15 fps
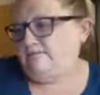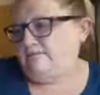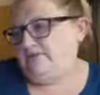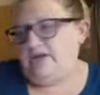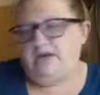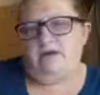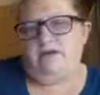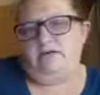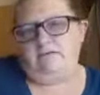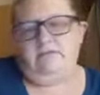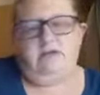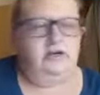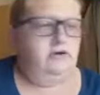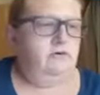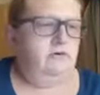thing
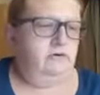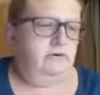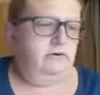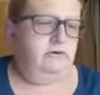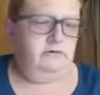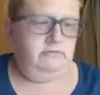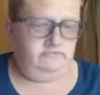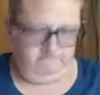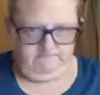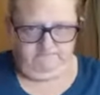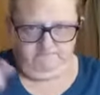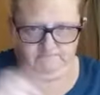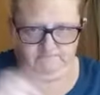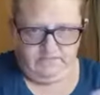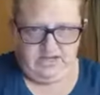that you ordered.
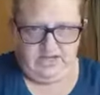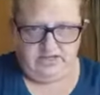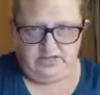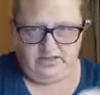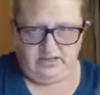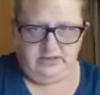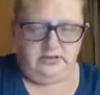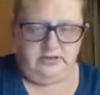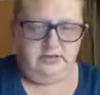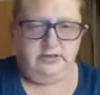Yes.